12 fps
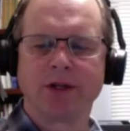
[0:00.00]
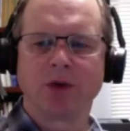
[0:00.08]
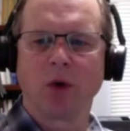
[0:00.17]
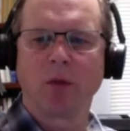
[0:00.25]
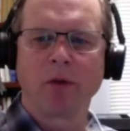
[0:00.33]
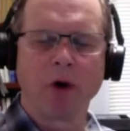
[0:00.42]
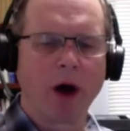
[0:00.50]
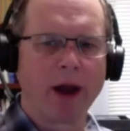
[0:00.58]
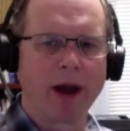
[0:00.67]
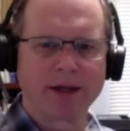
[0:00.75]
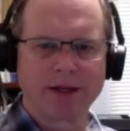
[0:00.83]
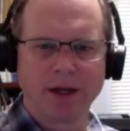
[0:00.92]
or
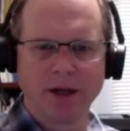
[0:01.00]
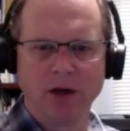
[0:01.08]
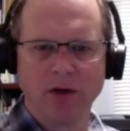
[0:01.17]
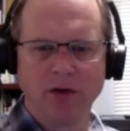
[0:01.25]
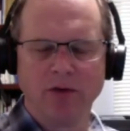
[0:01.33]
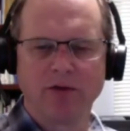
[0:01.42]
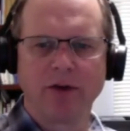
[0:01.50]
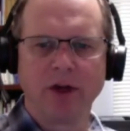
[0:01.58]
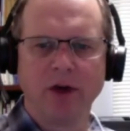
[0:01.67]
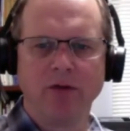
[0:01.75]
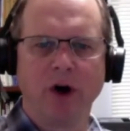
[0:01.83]
products that you've